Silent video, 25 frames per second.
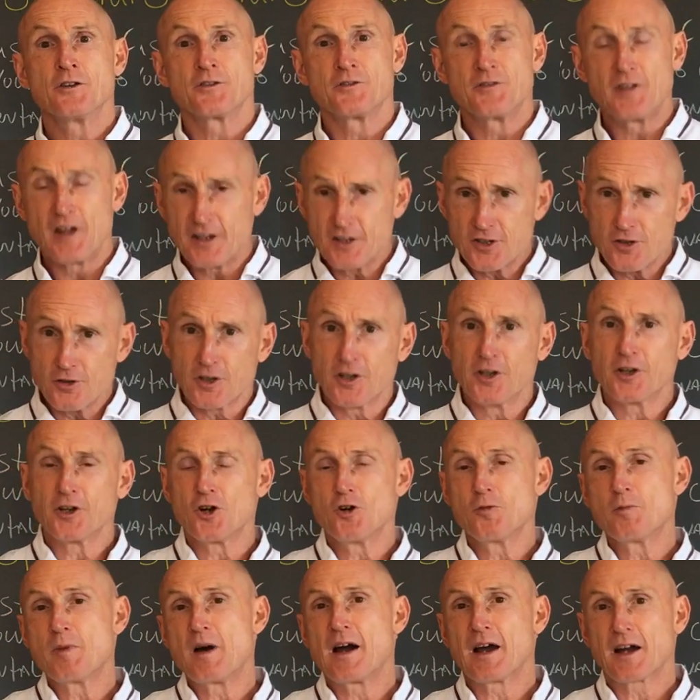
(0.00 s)
Then you can
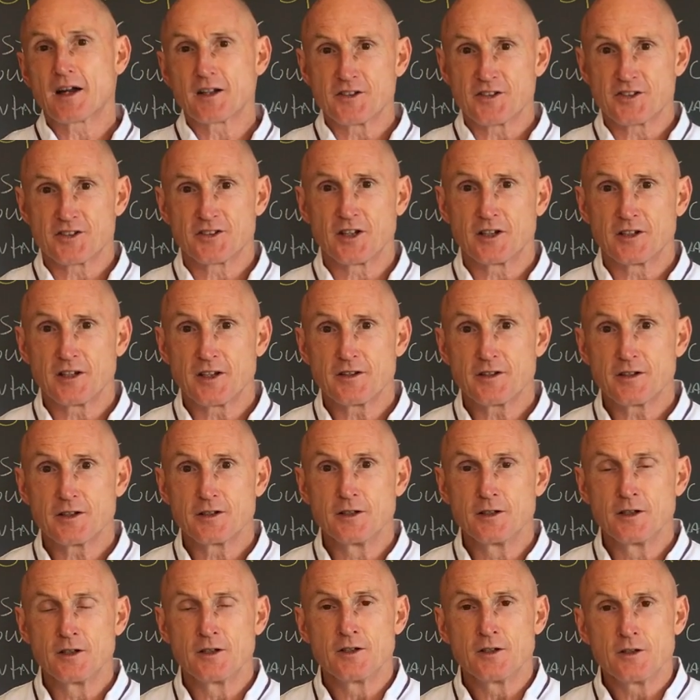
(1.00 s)
go back and study
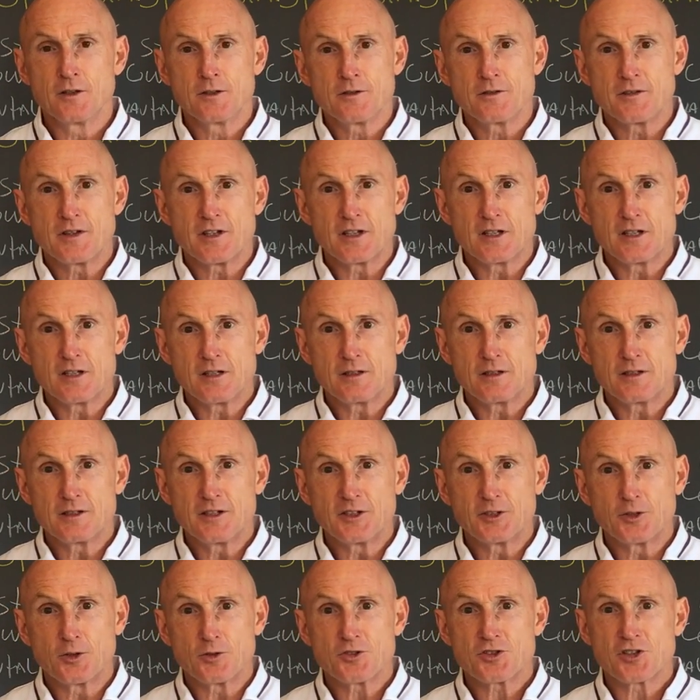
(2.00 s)

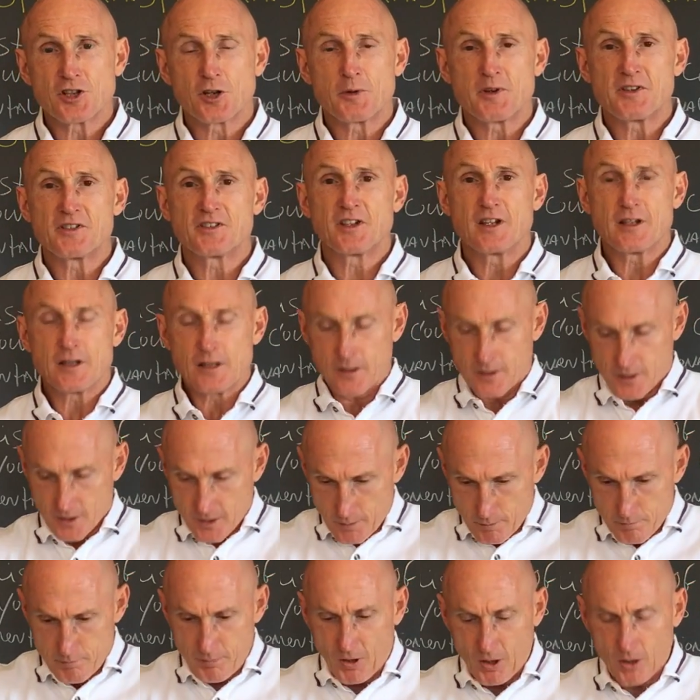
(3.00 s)
shall we say, the
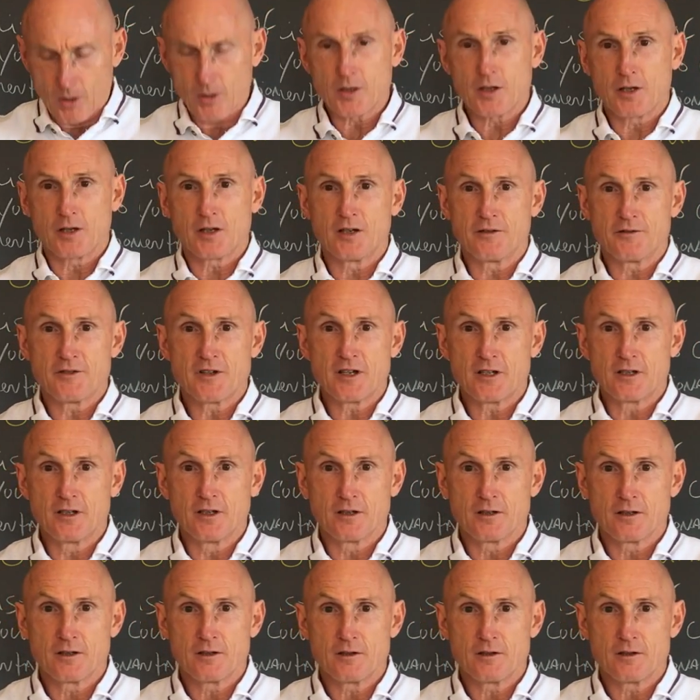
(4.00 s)
bulk of it.